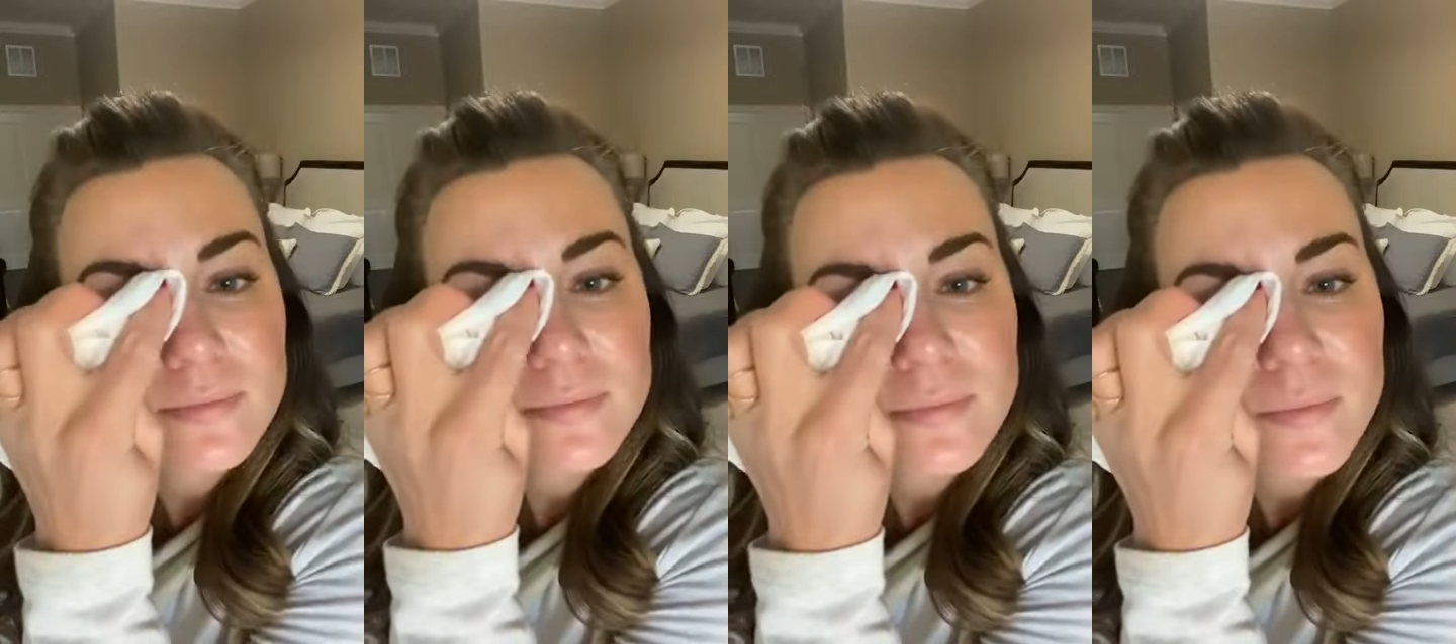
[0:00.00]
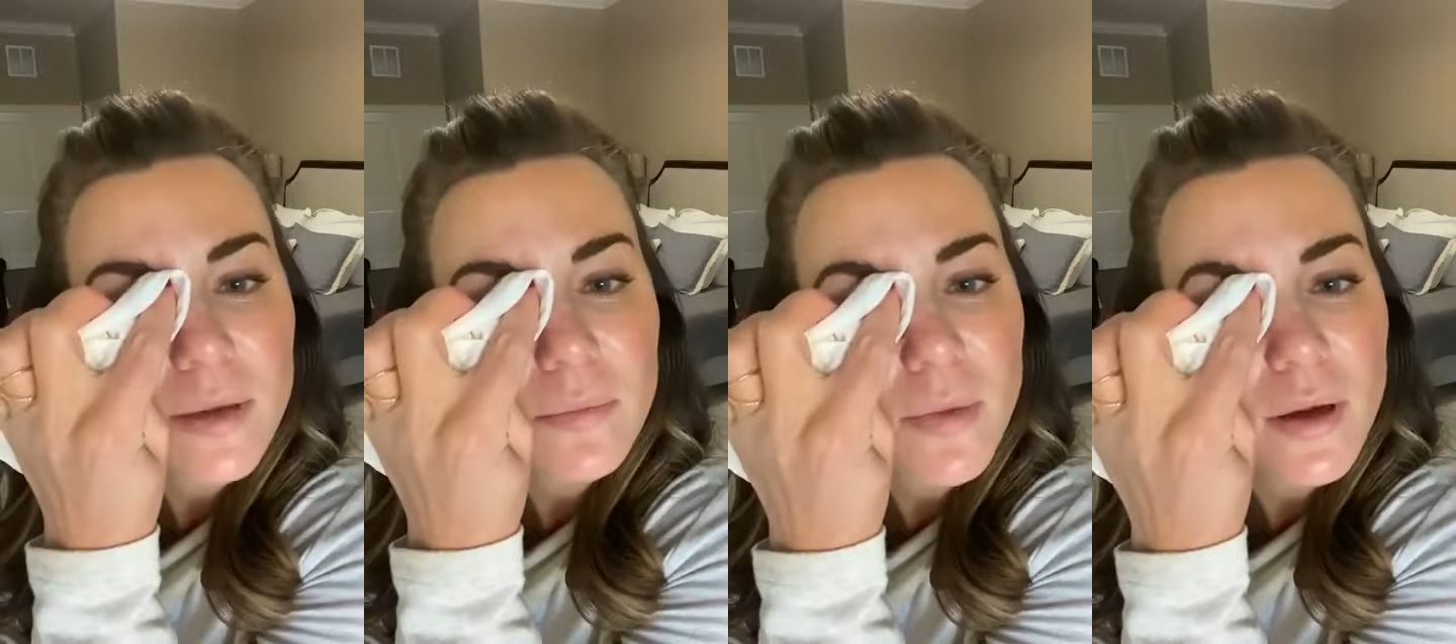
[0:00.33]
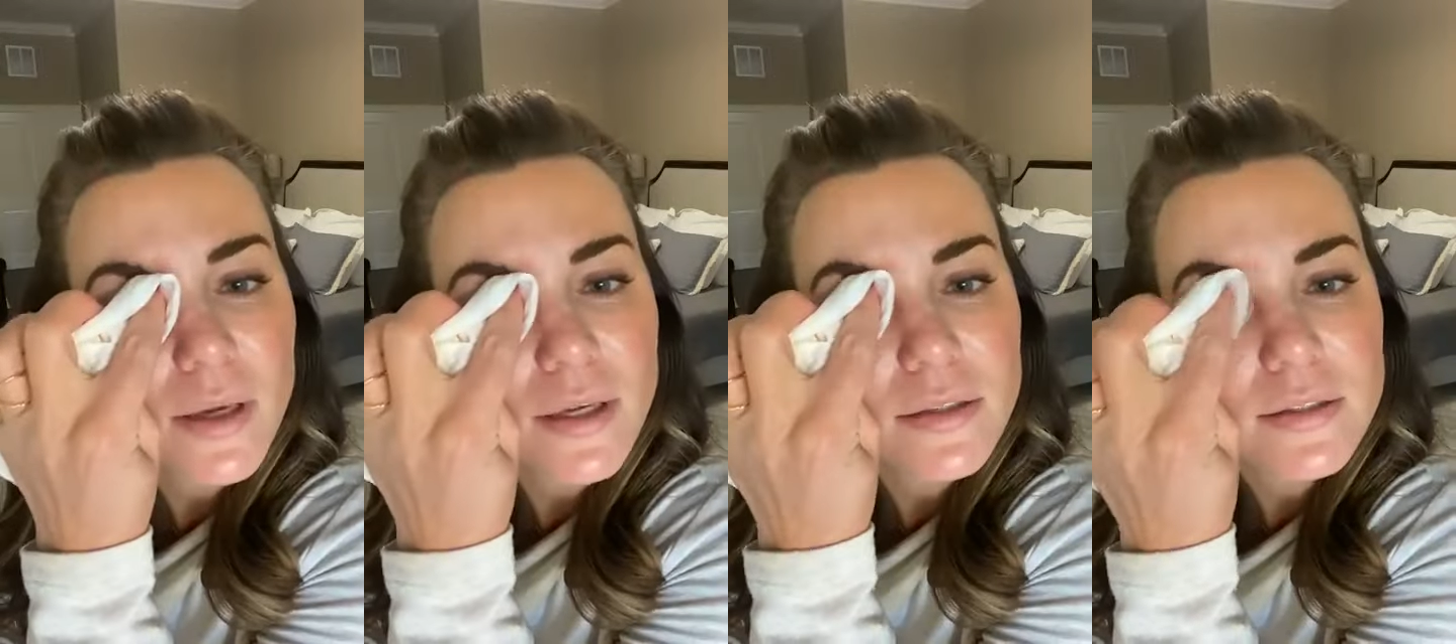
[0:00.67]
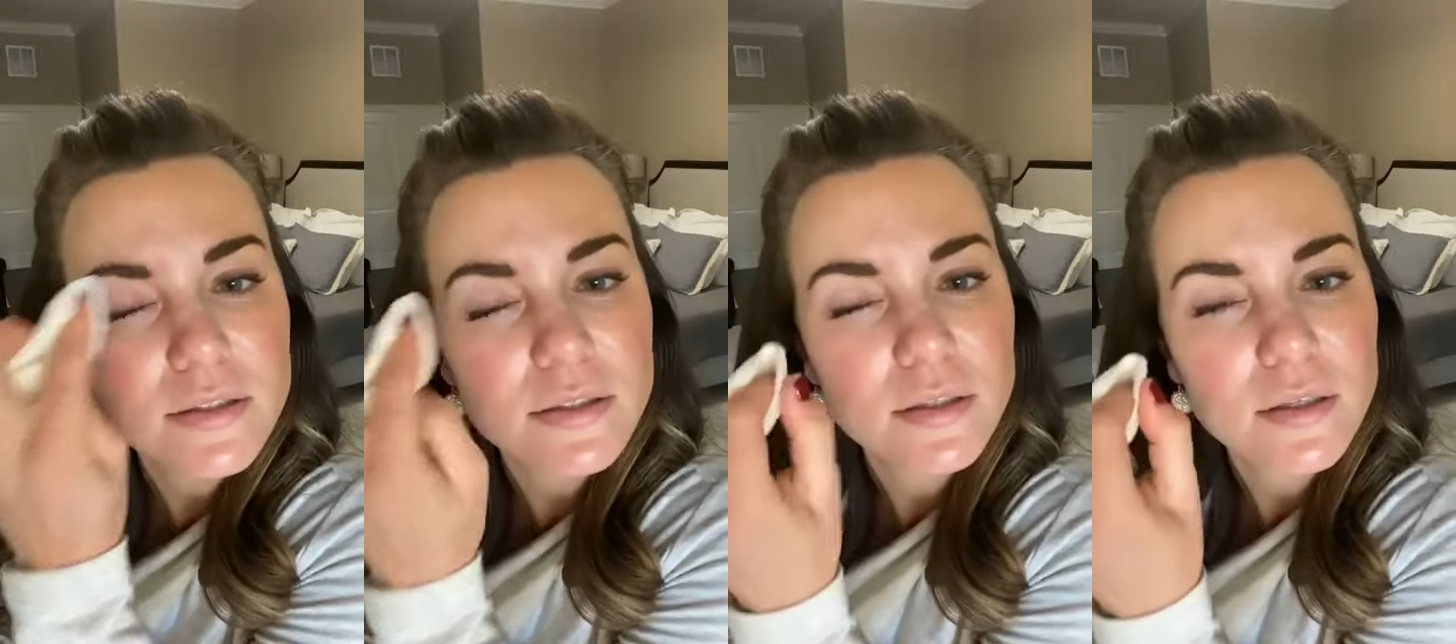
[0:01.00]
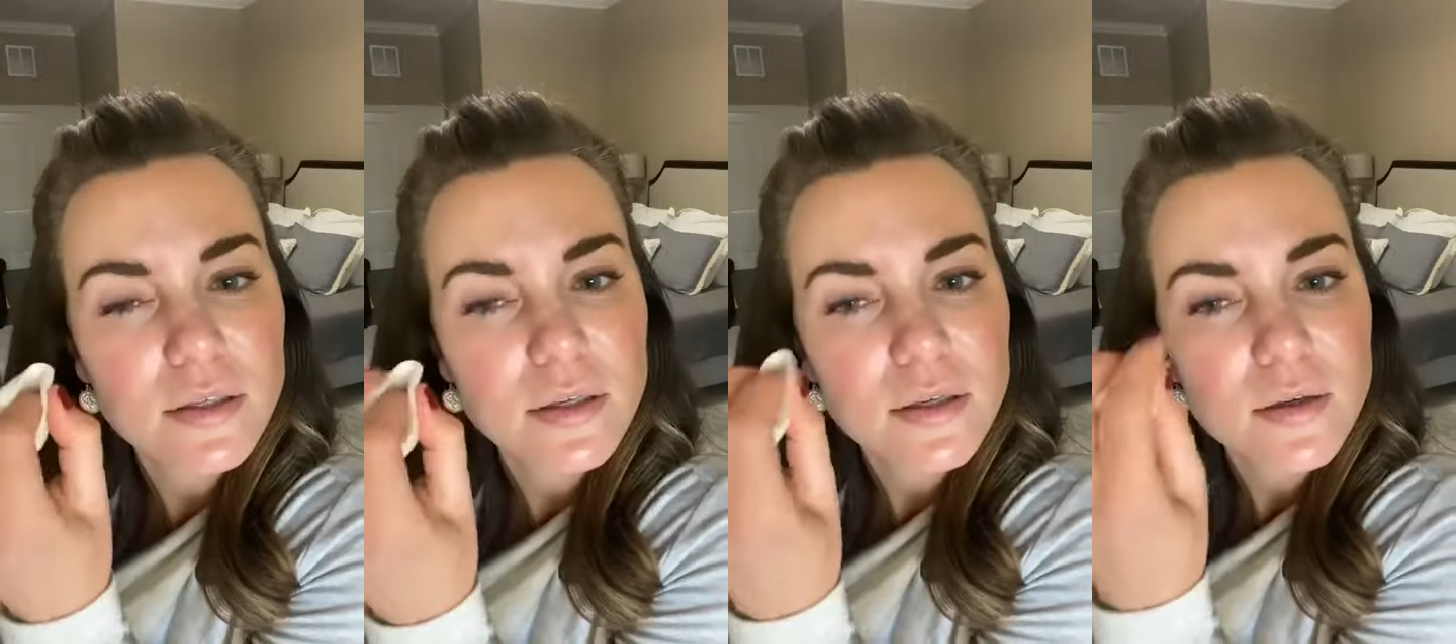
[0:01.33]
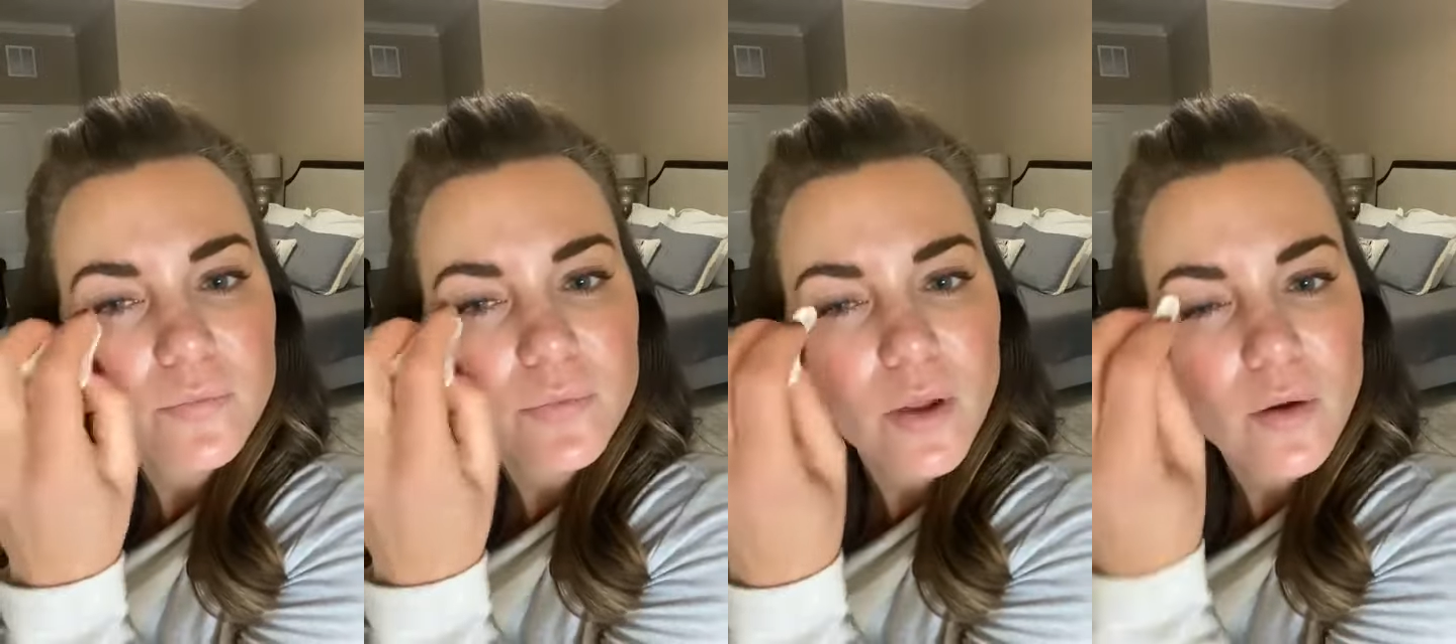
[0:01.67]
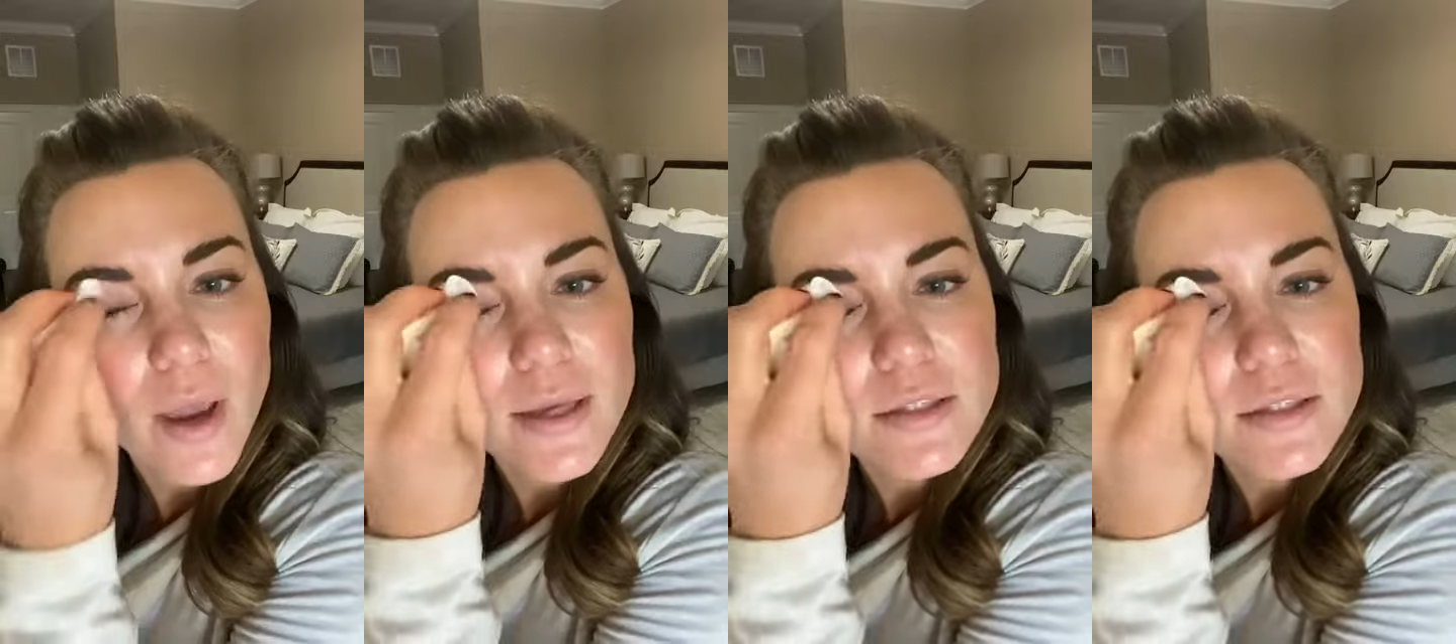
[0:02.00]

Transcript: being monkeys. Okay,